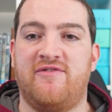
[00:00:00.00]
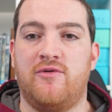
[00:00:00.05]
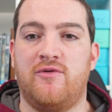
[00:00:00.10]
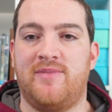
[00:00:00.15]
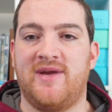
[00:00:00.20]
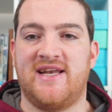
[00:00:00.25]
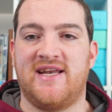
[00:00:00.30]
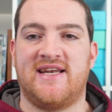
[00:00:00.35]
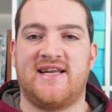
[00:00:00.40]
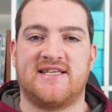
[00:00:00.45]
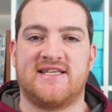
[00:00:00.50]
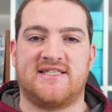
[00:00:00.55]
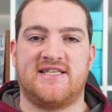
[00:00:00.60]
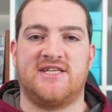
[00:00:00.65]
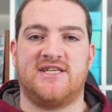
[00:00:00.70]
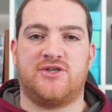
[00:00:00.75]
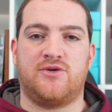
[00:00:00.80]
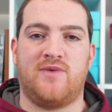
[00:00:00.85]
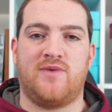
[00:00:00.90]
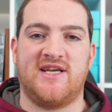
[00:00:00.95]
all been in that
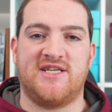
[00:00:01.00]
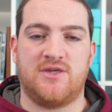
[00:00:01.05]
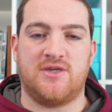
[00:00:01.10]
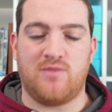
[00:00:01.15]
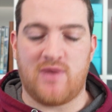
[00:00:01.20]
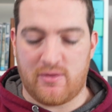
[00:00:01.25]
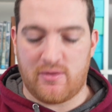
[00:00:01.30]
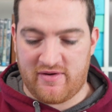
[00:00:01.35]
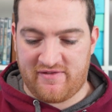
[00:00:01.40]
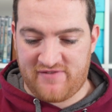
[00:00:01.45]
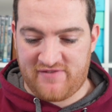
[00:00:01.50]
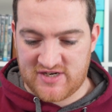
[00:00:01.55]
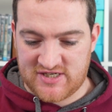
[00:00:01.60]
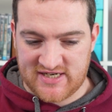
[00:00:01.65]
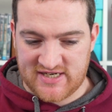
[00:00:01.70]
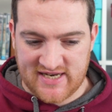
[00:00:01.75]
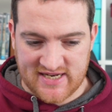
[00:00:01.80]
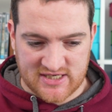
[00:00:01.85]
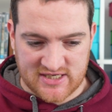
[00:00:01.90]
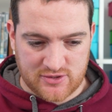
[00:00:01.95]
situation where we're
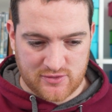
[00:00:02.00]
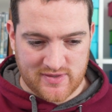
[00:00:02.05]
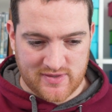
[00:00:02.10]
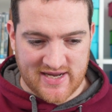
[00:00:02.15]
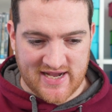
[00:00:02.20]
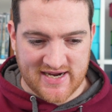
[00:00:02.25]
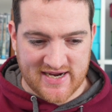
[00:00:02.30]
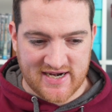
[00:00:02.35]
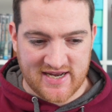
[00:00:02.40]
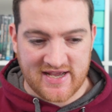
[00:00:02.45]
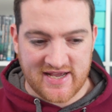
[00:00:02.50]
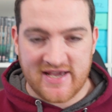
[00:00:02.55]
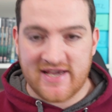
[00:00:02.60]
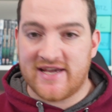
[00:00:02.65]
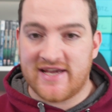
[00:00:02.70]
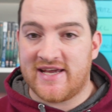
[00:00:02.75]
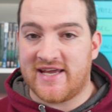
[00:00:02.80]
fishing next to an angler,